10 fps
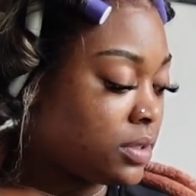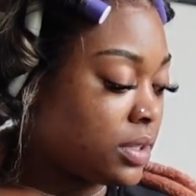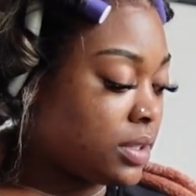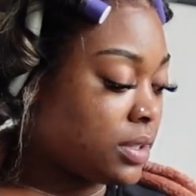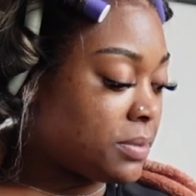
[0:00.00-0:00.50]

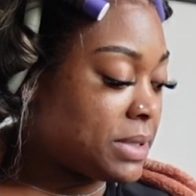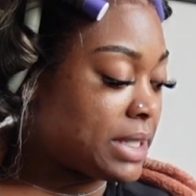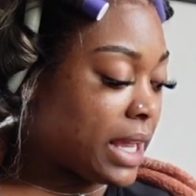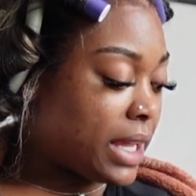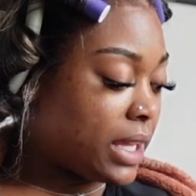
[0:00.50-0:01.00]
You know what I'm
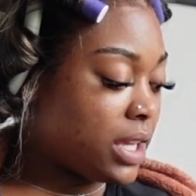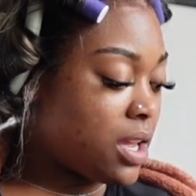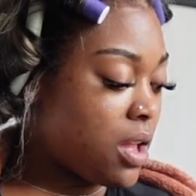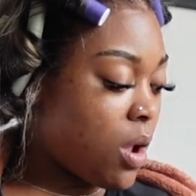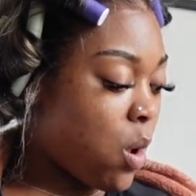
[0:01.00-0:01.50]
saying? All
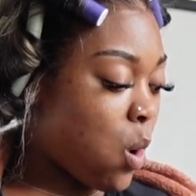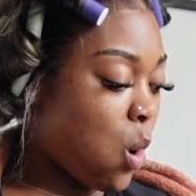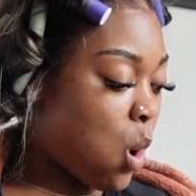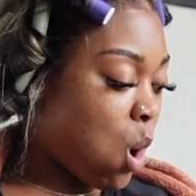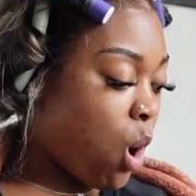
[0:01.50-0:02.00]

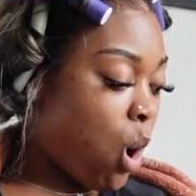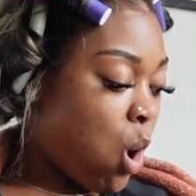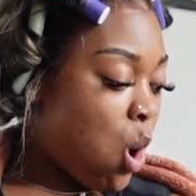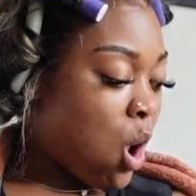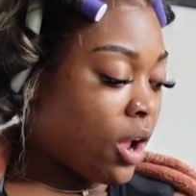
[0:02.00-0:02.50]

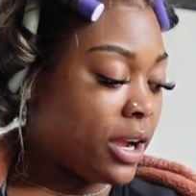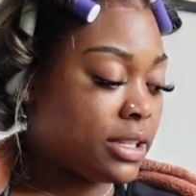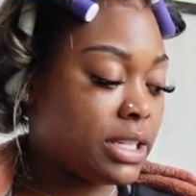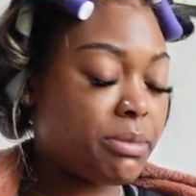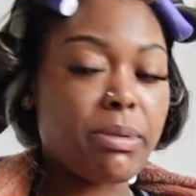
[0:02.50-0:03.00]
right, it'll
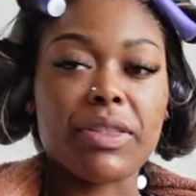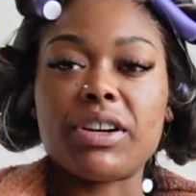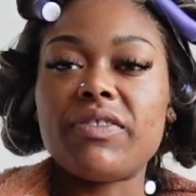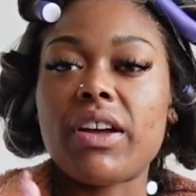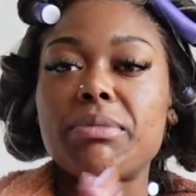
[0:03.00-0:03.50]
take me about
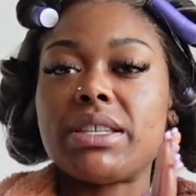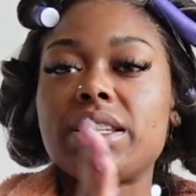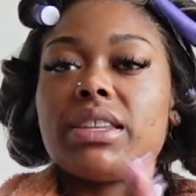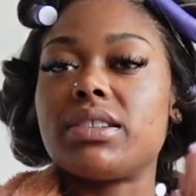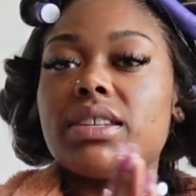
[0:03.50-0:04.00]
35 minutes to
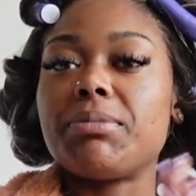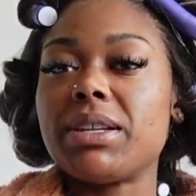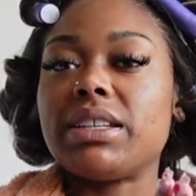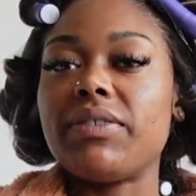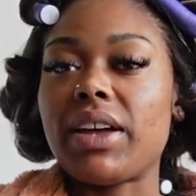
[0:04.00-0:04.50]
get there, so I'm
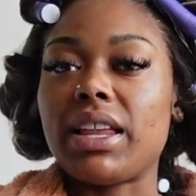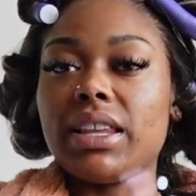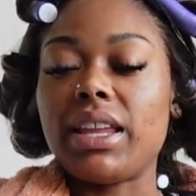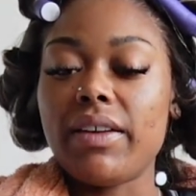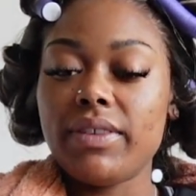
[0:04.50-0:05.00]
gonna leave at
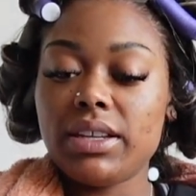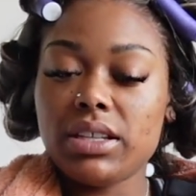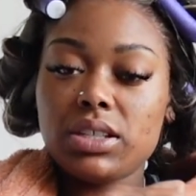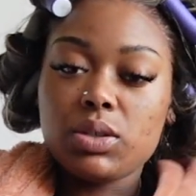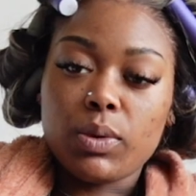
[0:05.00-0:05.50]

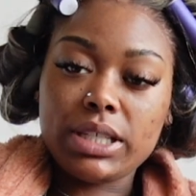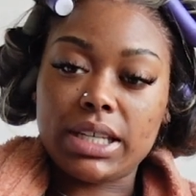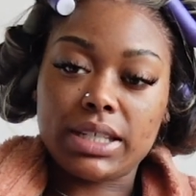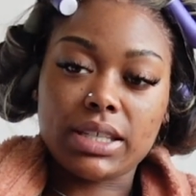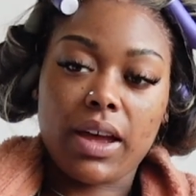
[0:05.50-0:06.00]

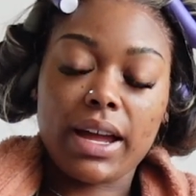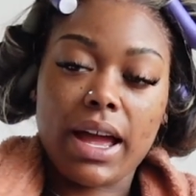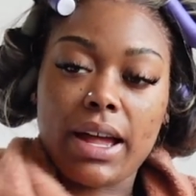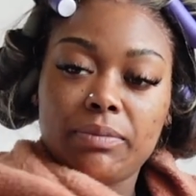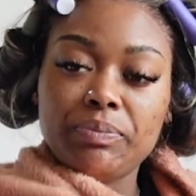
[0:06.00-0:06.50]
11:20. So I
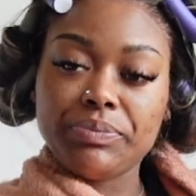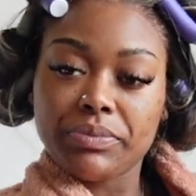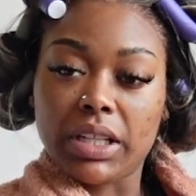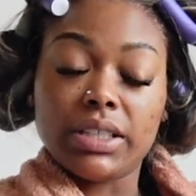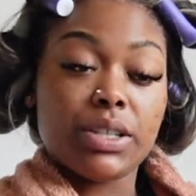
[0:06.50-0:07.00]
got
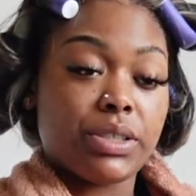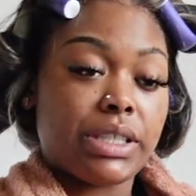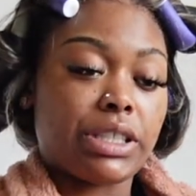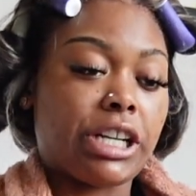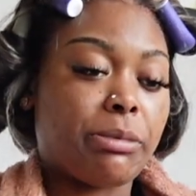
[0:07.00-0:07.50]
literally
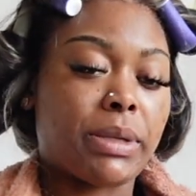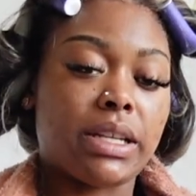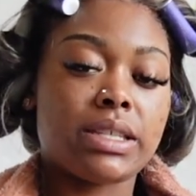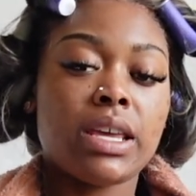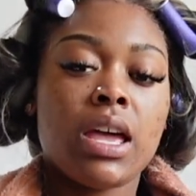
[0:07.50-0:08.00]
30
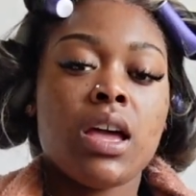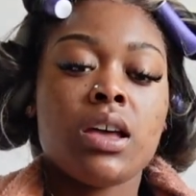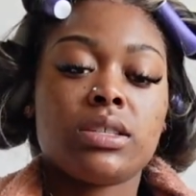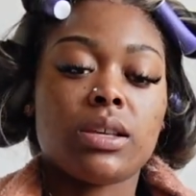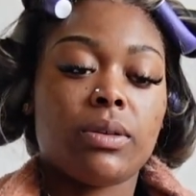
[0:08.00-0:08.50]
minutes.
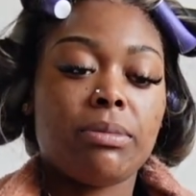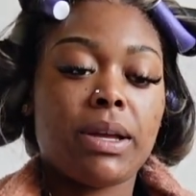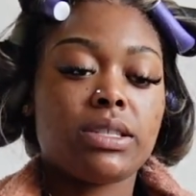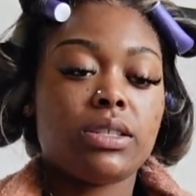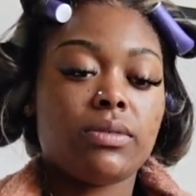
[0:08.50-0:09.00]
So what I'm
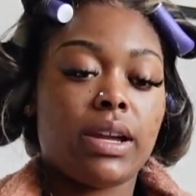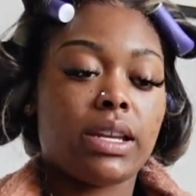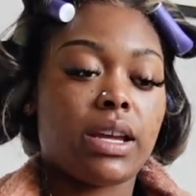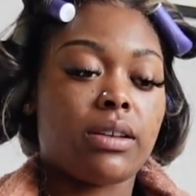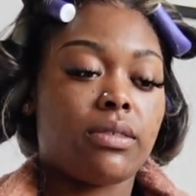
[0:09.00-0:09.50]
about to do right
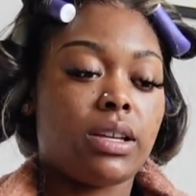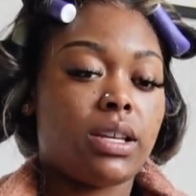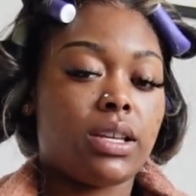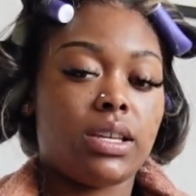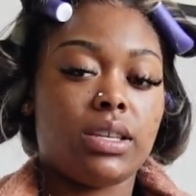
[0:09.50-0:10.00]
now
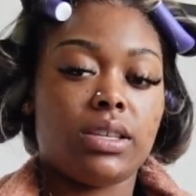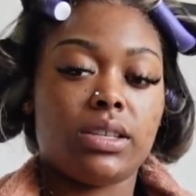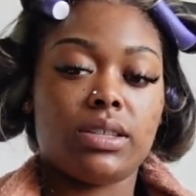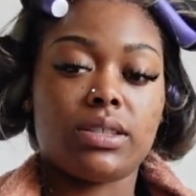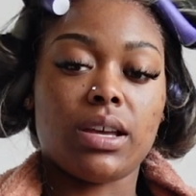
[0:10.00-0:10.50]

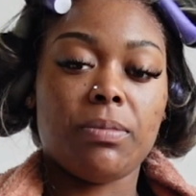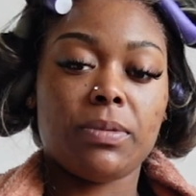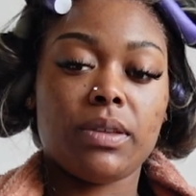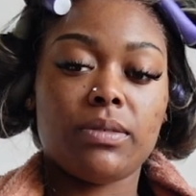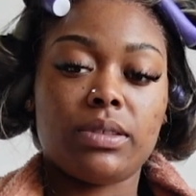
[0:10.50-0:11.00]
is
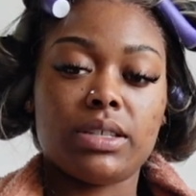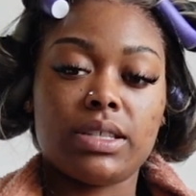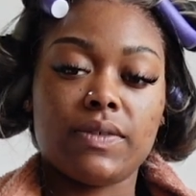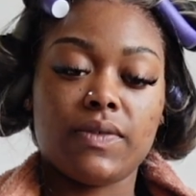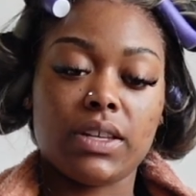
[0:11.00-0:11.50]
upload
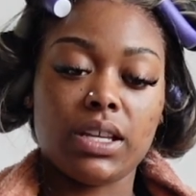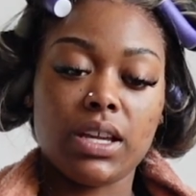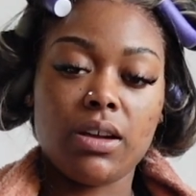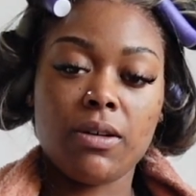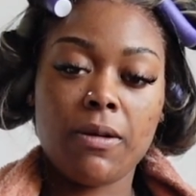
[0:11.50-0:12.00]
this
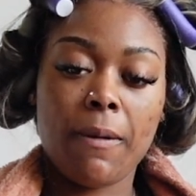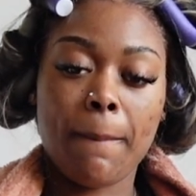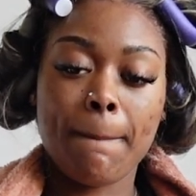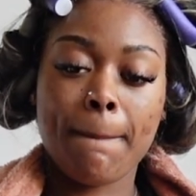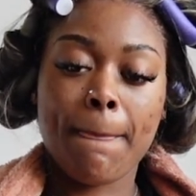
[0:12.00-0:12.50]
video,
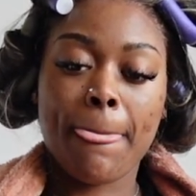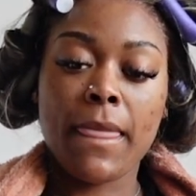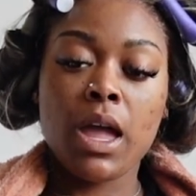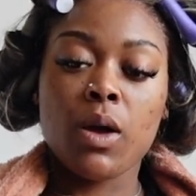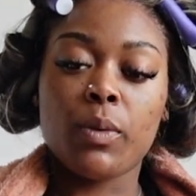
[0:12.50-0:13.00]

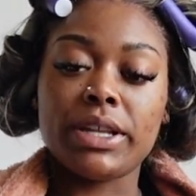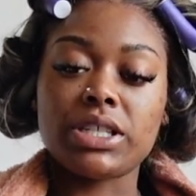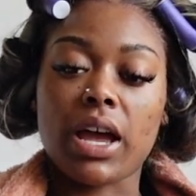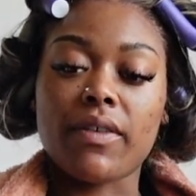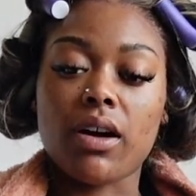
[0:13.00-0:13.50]

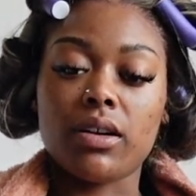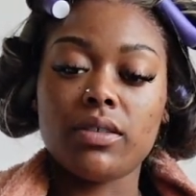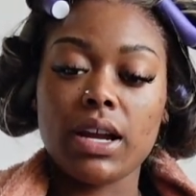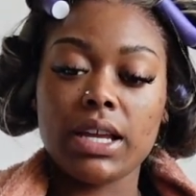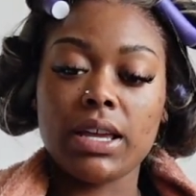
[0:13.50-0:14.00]
which I've
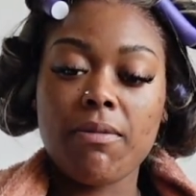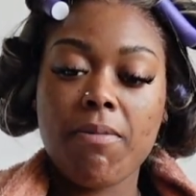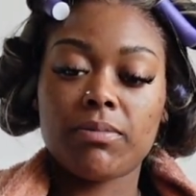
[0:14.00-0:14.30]
already,